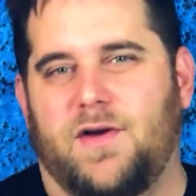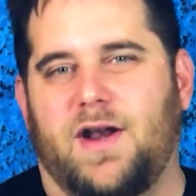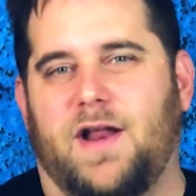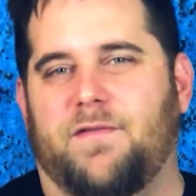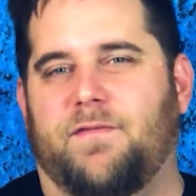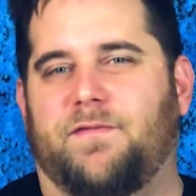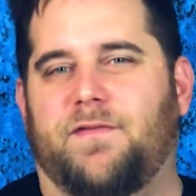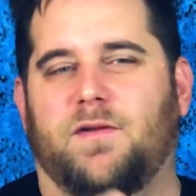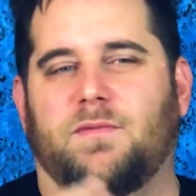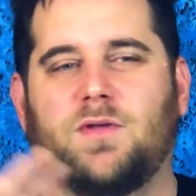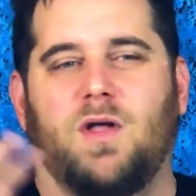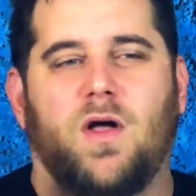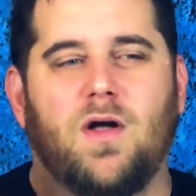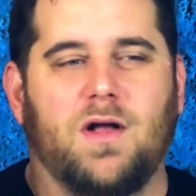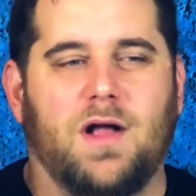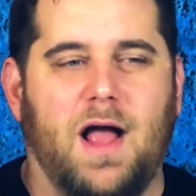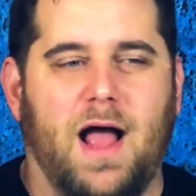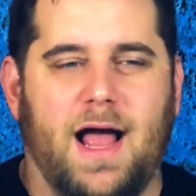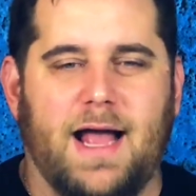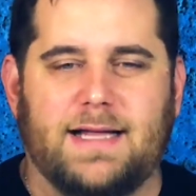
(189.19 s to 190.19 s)
and I filmed all
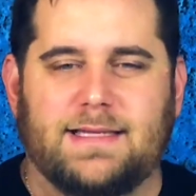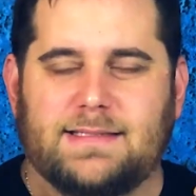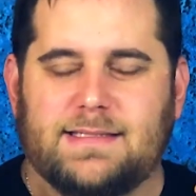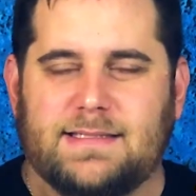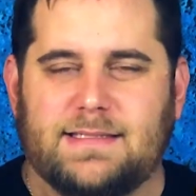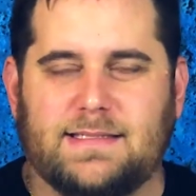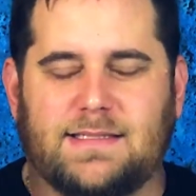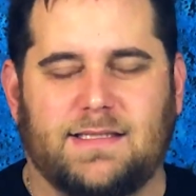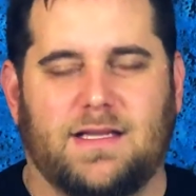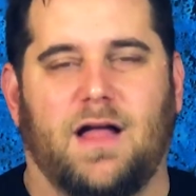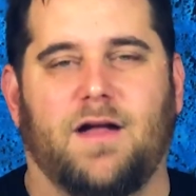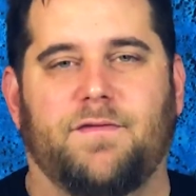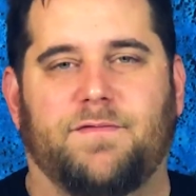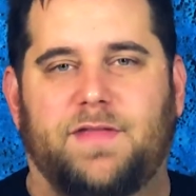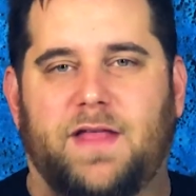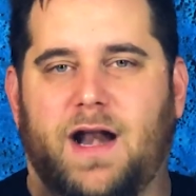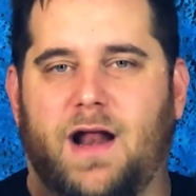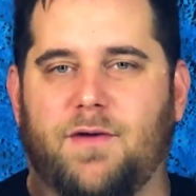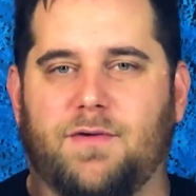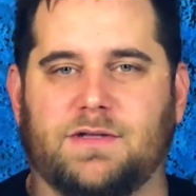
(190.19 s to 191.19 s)
kinds of stuff
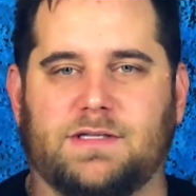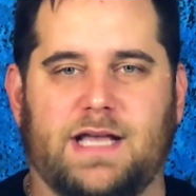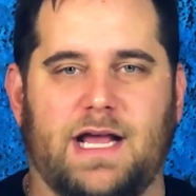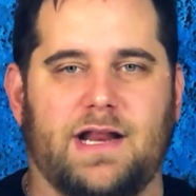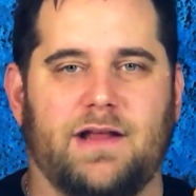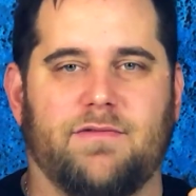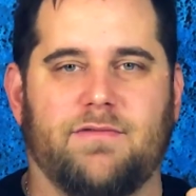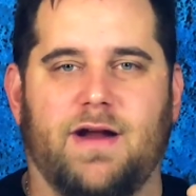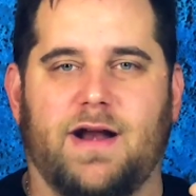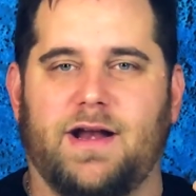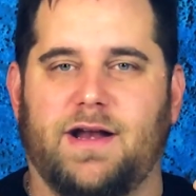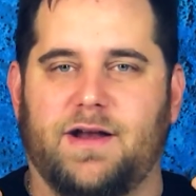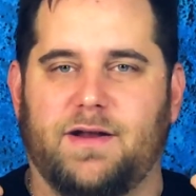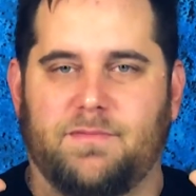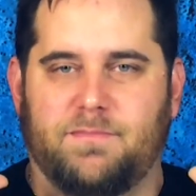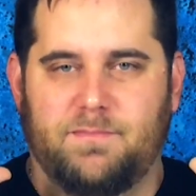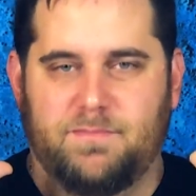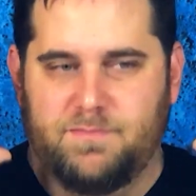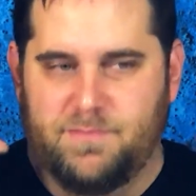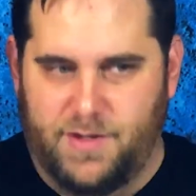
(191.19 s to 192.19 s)
that I was getting ready
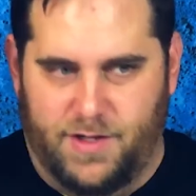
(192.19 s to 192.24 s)
to,